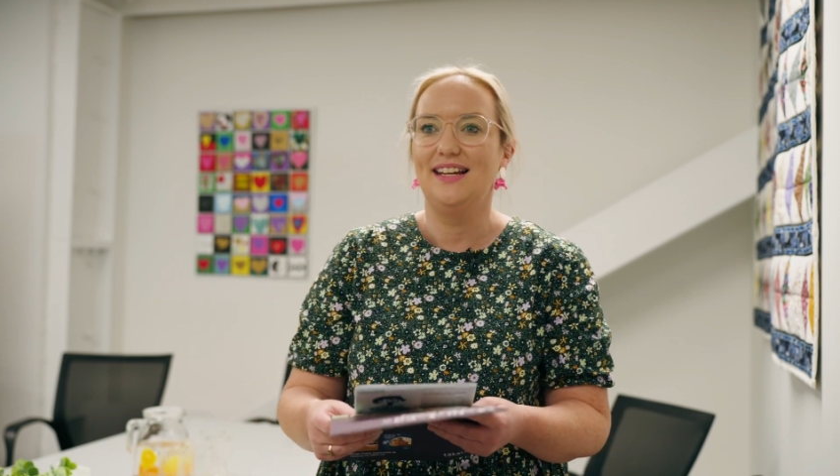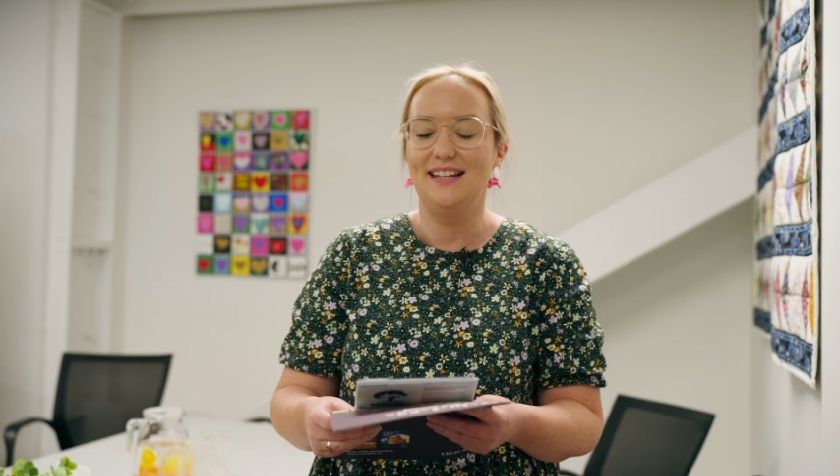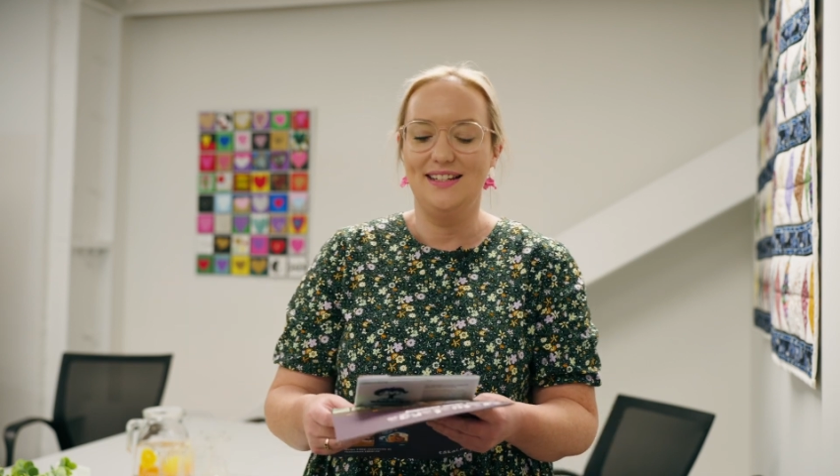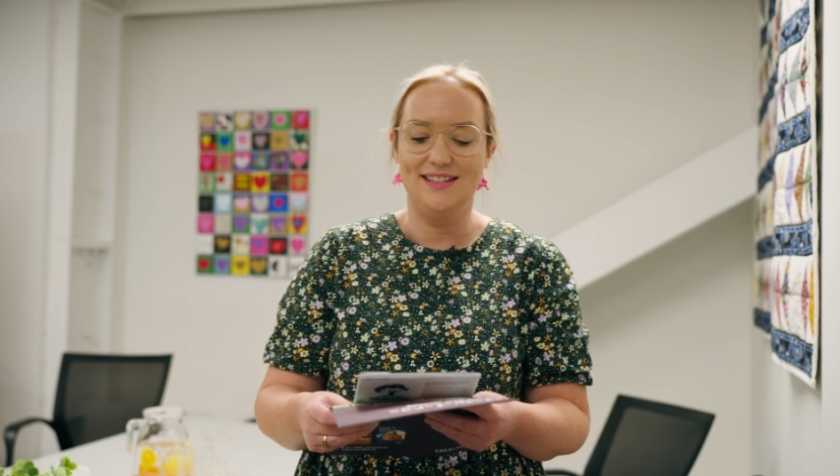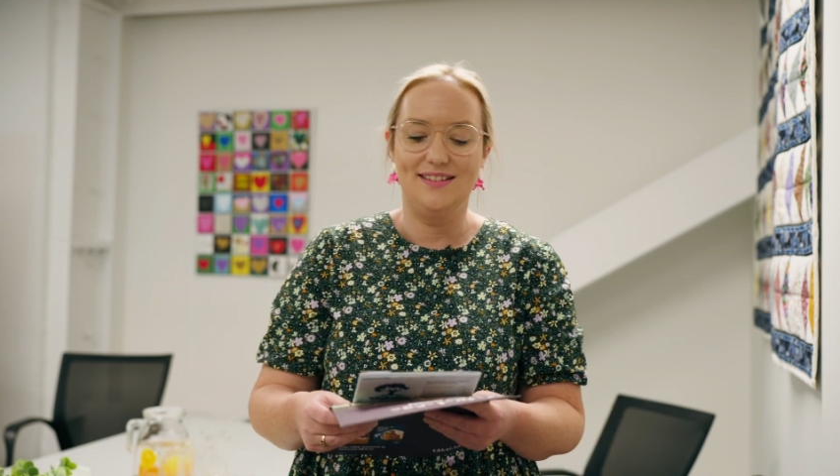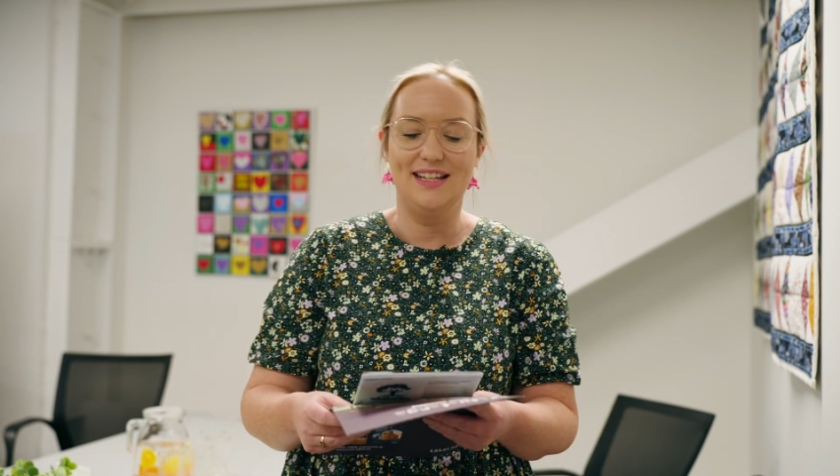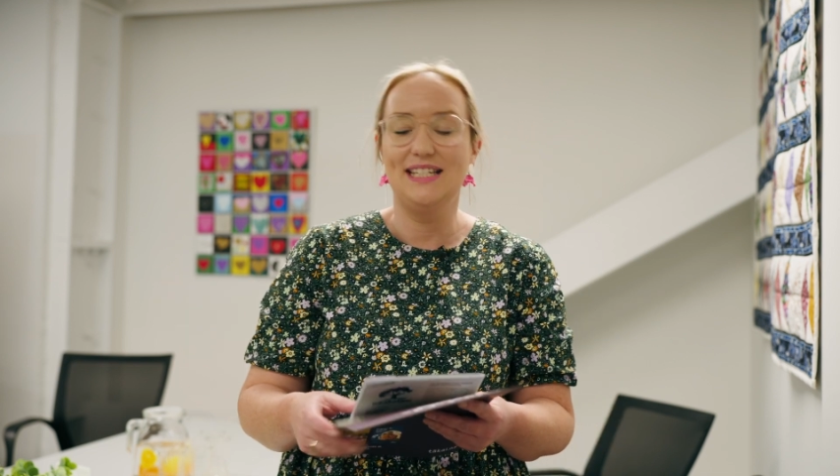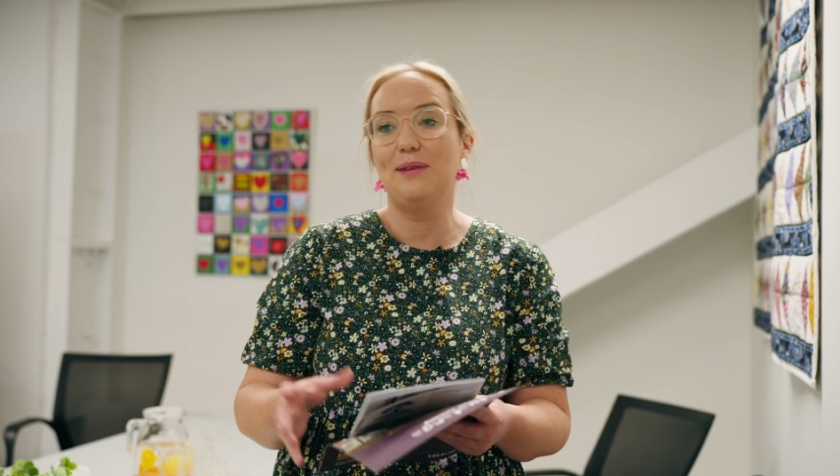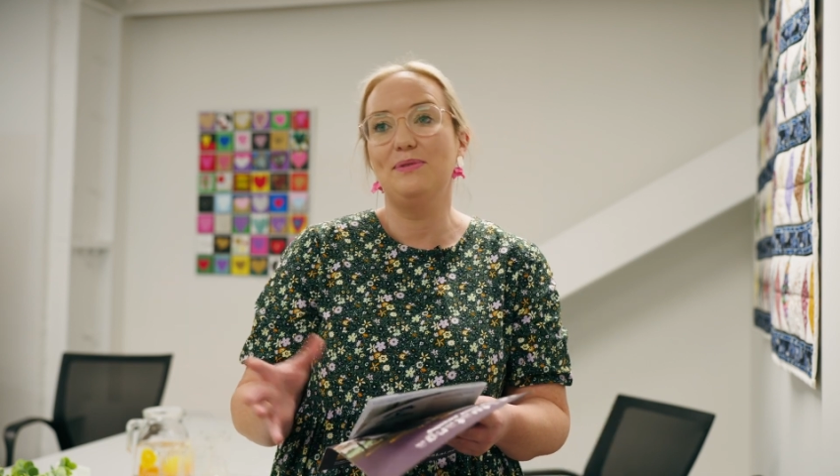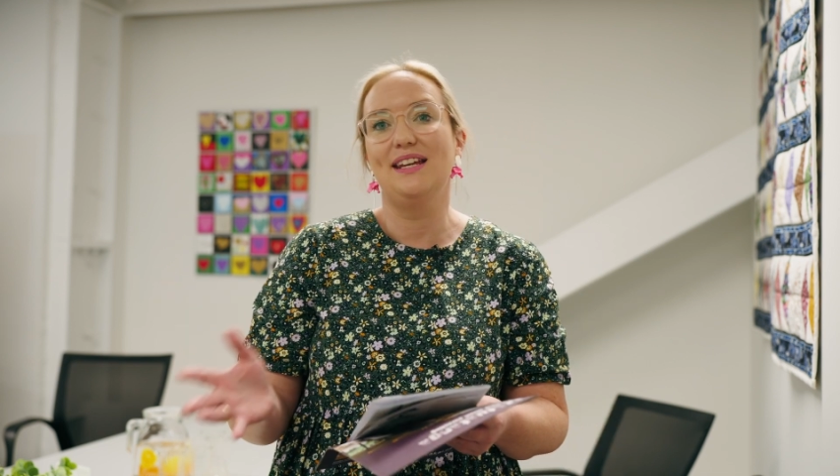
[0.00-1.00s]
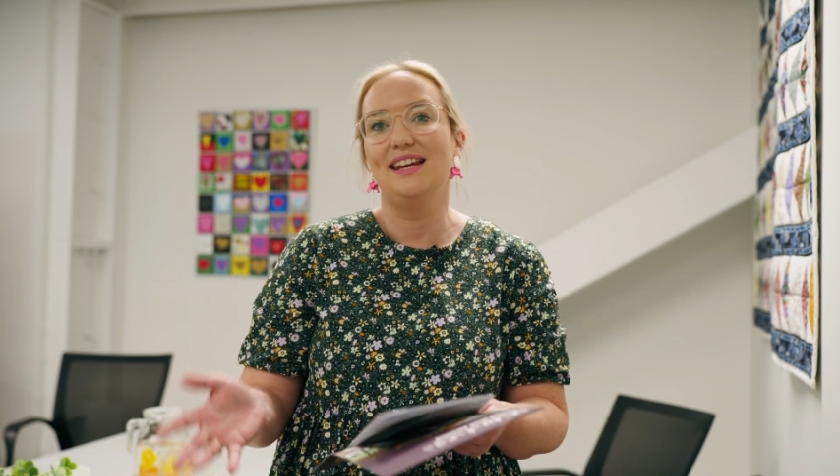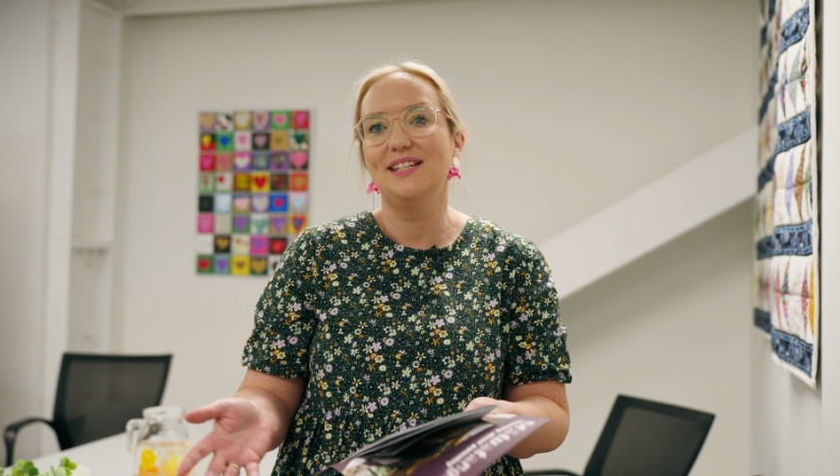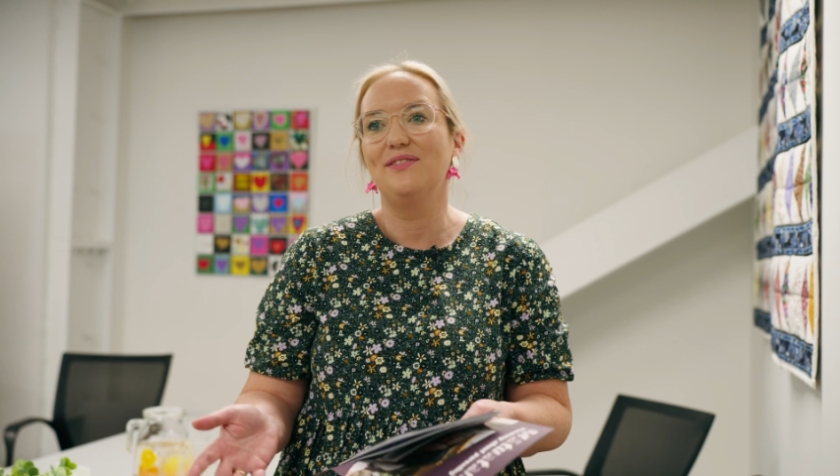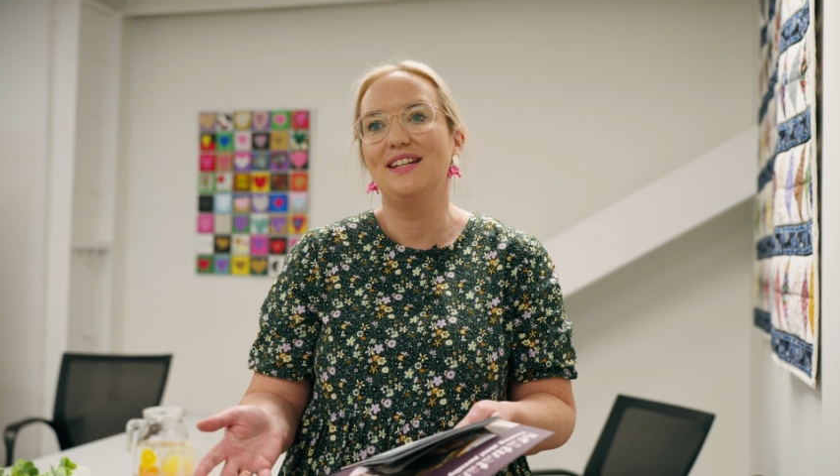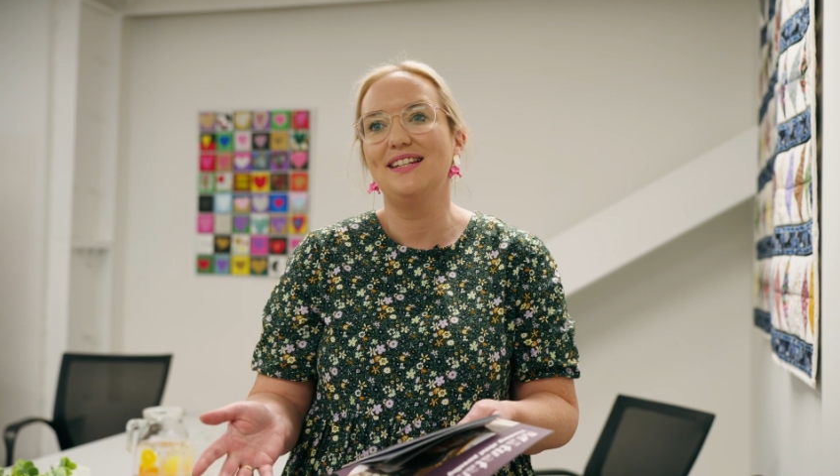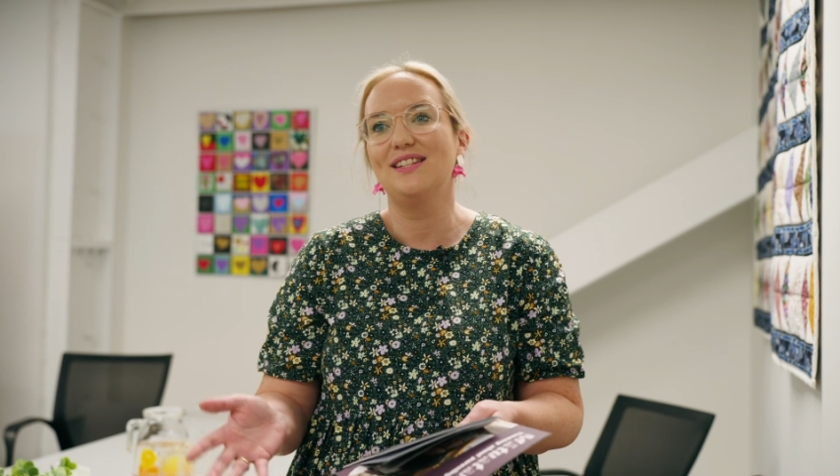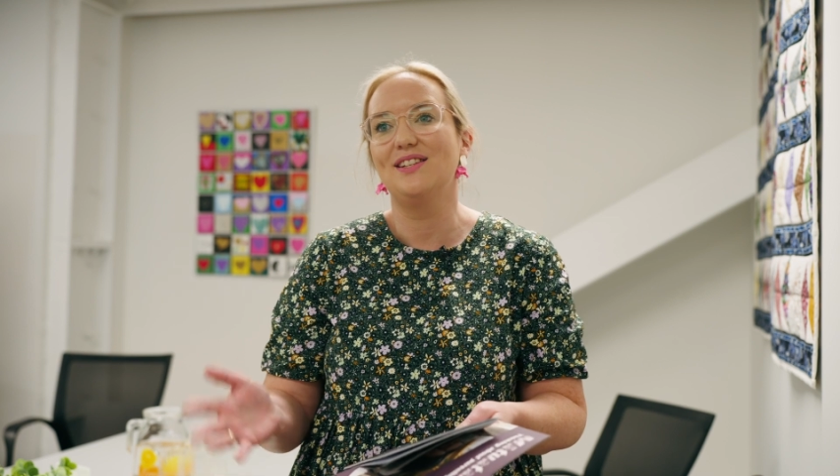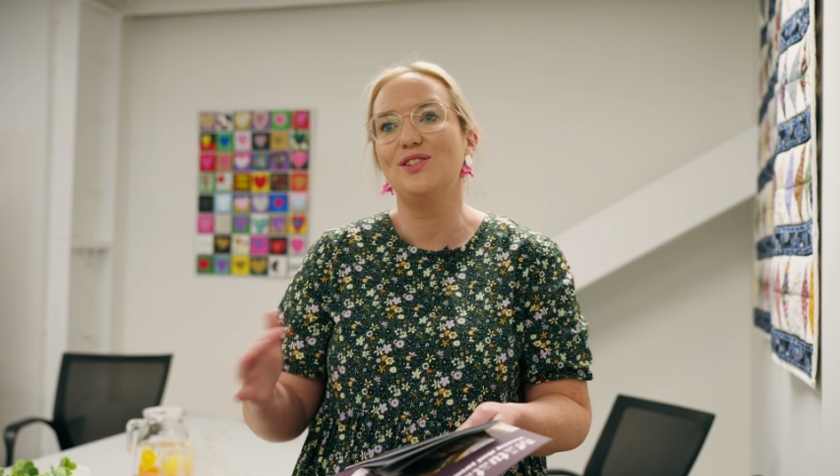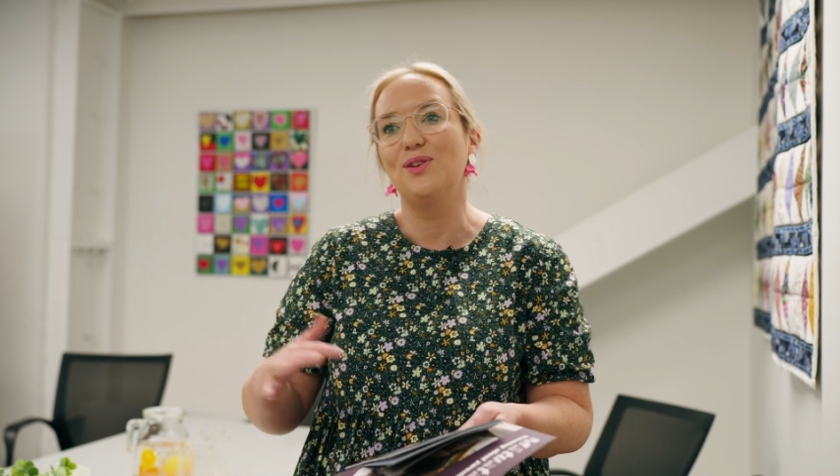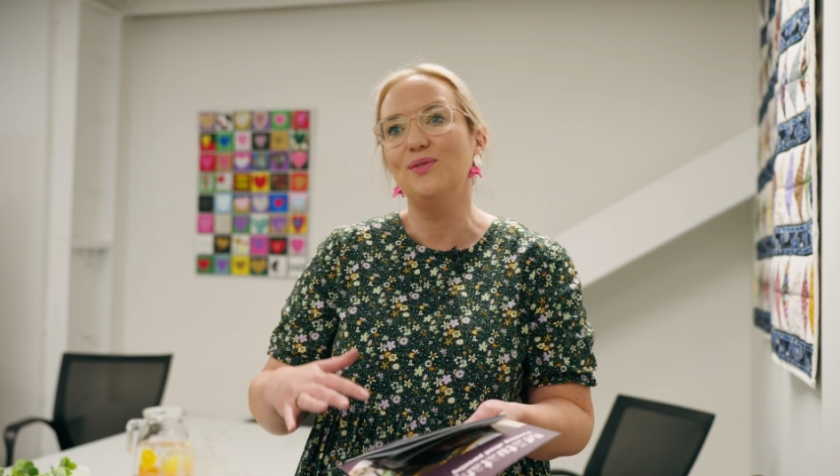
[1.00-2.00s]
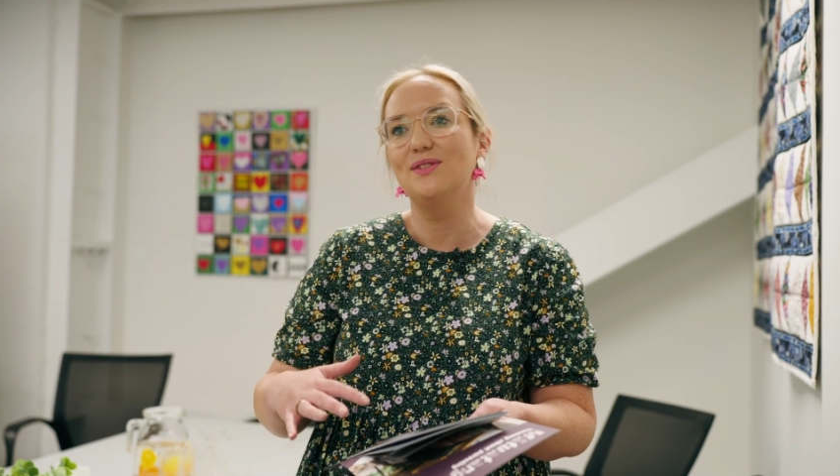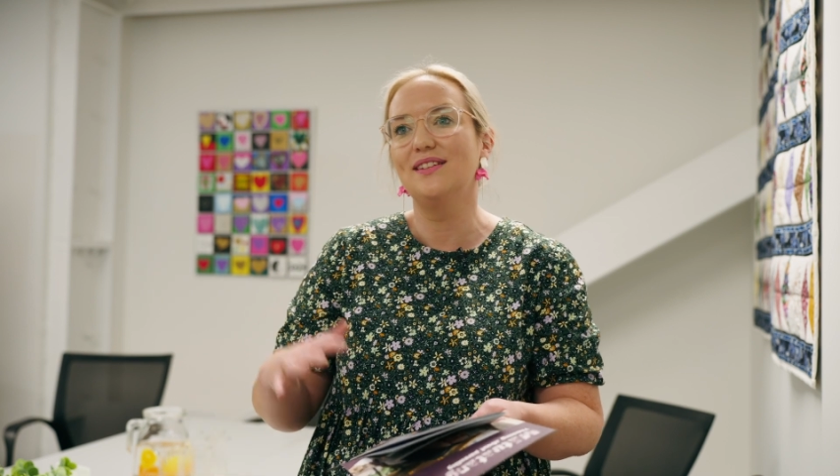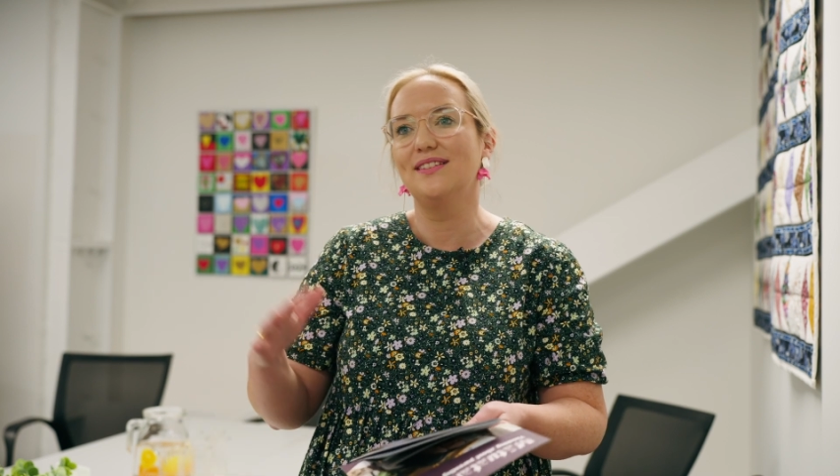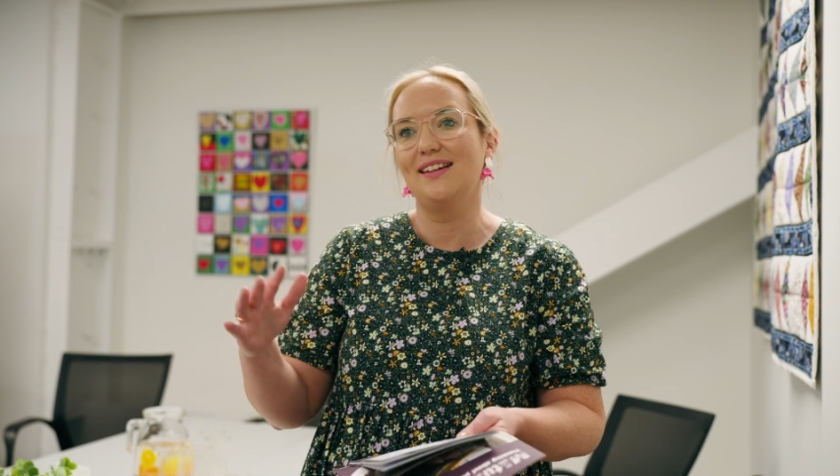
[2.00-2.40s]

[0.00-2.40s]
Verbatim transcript: and adapting activities to suit